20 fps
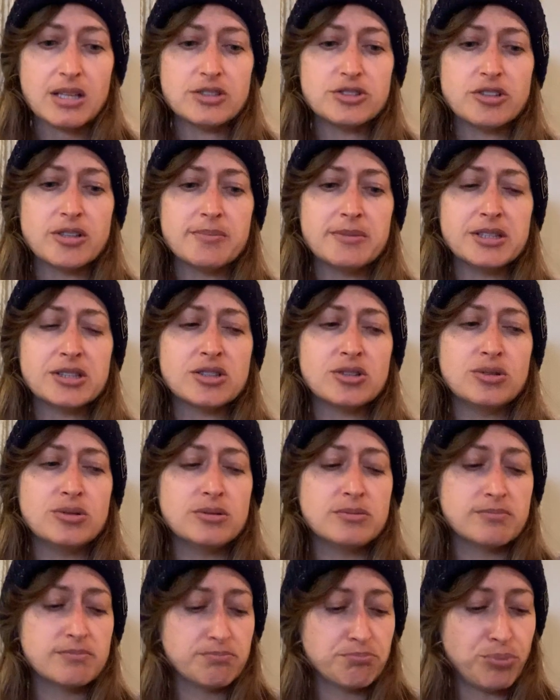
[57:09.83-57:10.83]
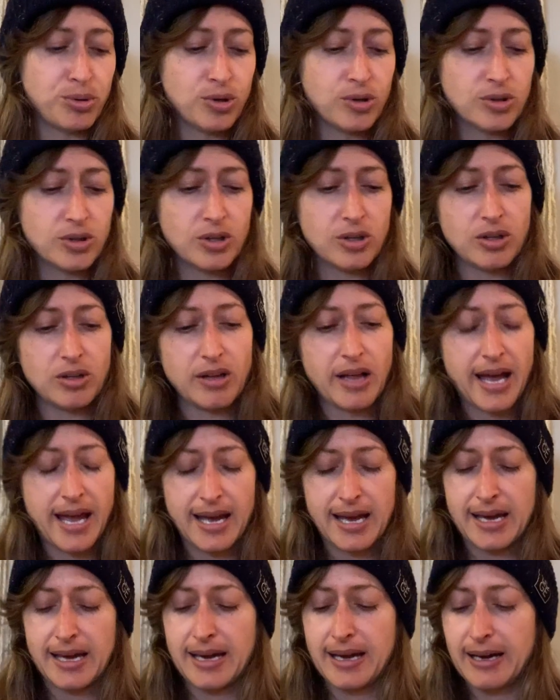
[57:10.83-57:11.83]
So I'm going to pull
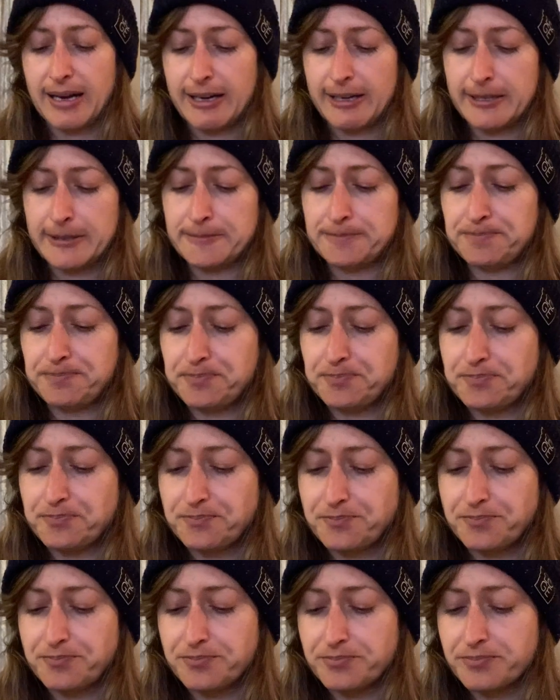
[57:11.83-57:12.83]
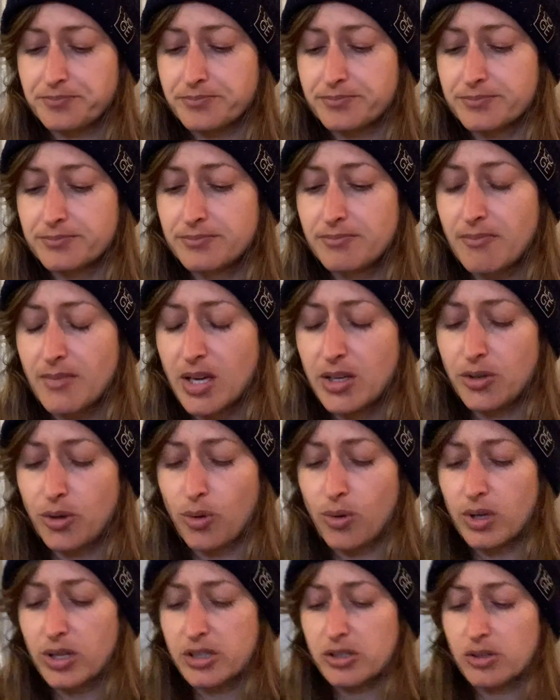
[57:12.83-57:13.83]
a um an
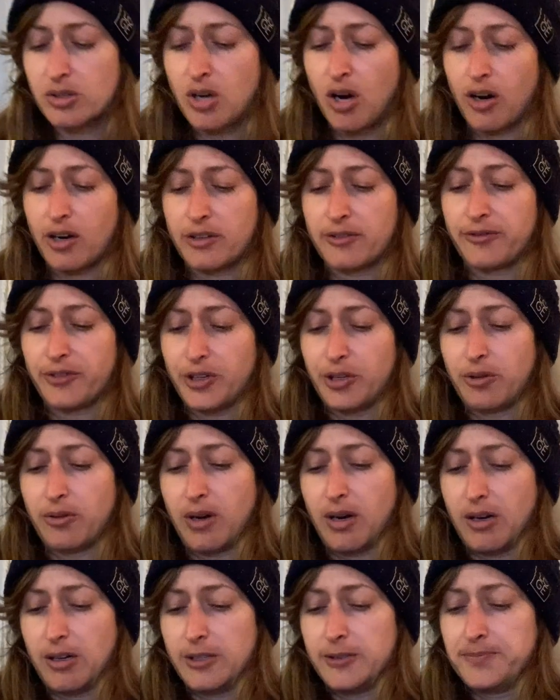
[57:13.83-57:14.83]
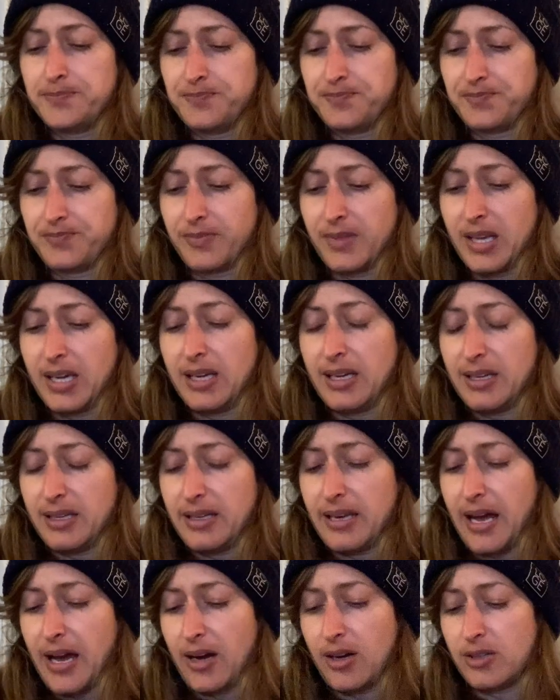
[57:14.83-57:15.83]
oracle card for you all
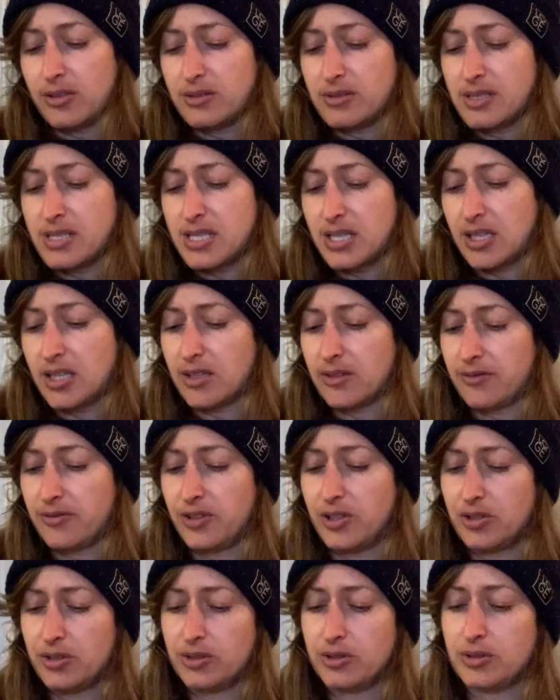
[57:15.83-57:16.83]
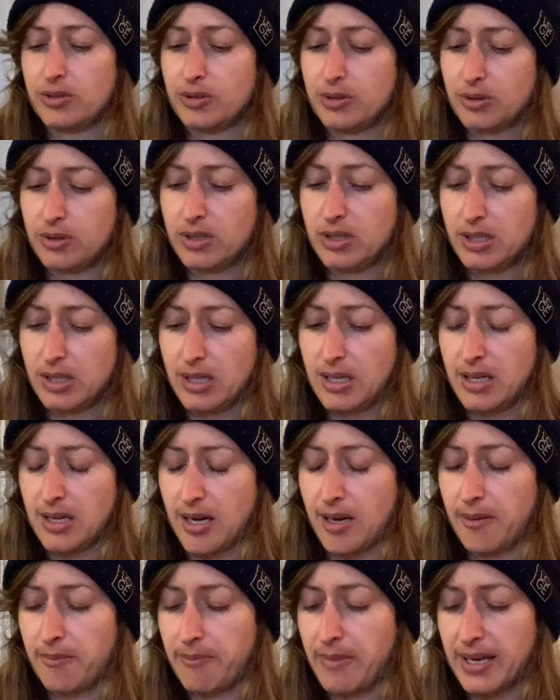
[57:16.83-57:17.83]
now to give you
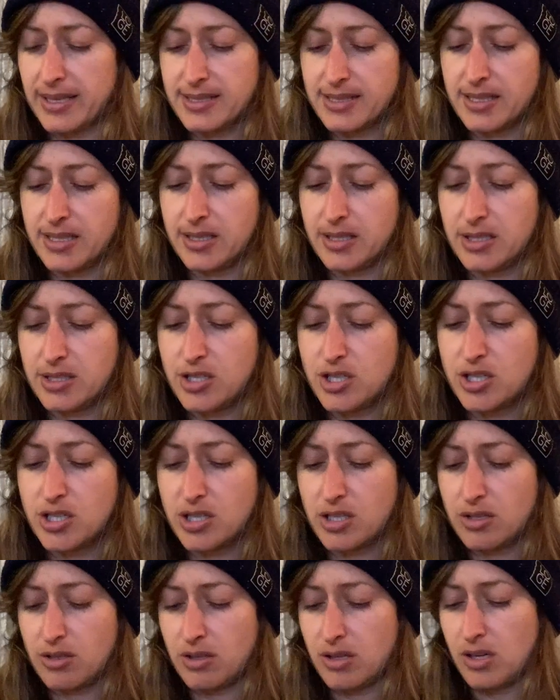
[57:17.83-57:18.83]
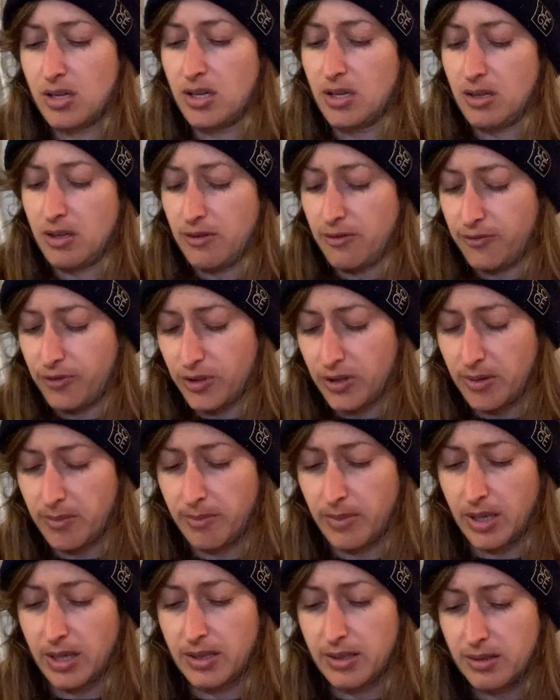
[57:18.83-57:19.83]
a message for the
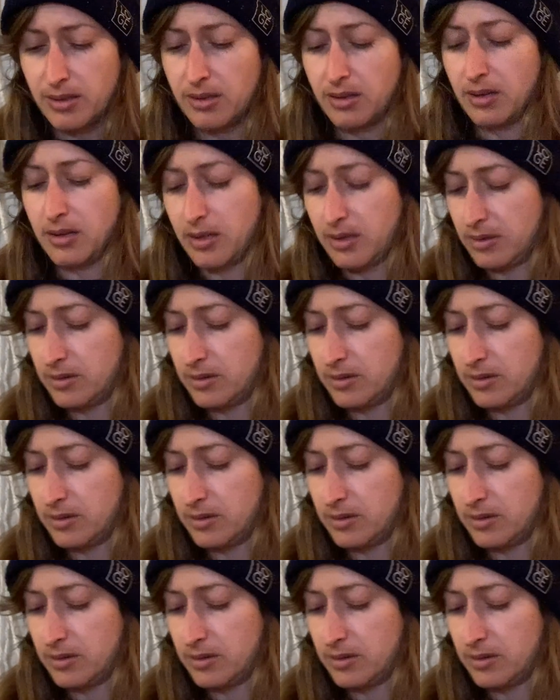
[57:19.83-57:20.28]
month.